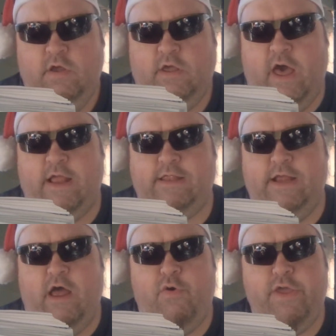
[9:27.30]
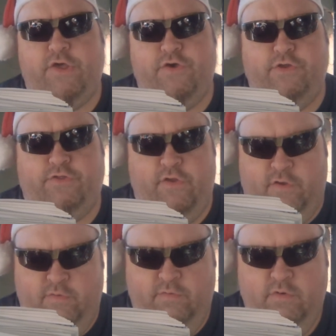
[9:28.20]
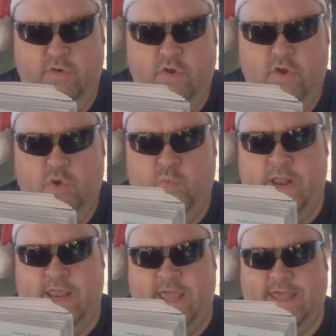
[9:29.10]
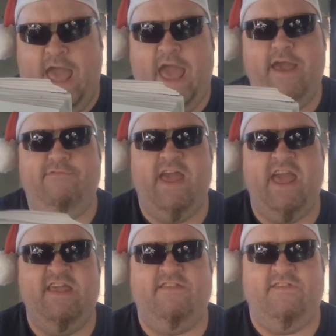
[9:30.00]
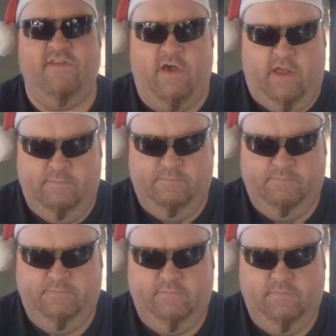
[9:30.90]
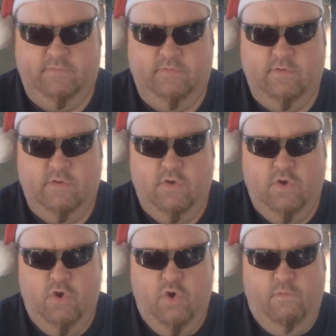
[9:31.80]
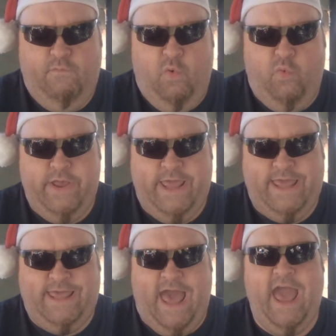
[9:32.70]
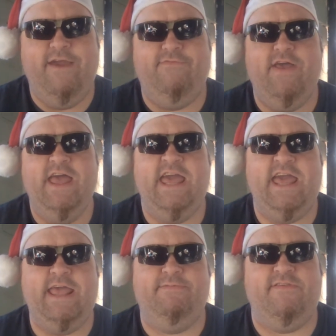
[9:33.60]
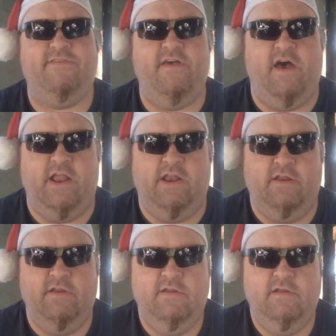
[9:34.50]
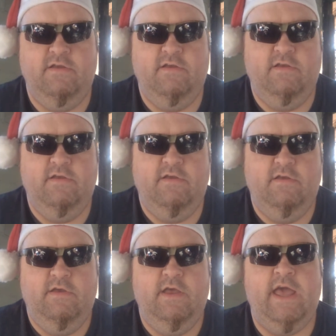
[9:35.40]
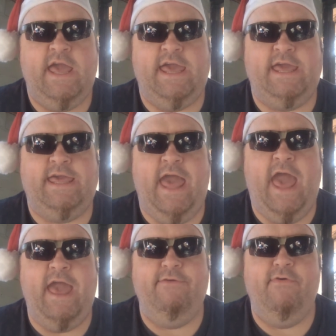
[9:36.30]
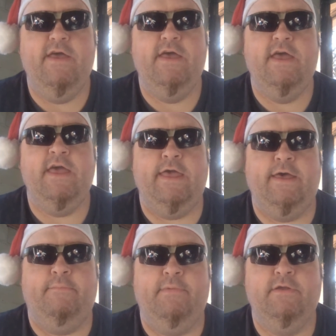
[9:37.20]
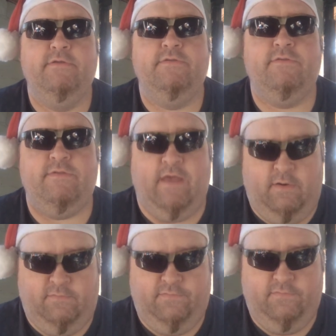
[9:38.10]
God did all he could do when he gave his son. For when he gave his son, he gave himself,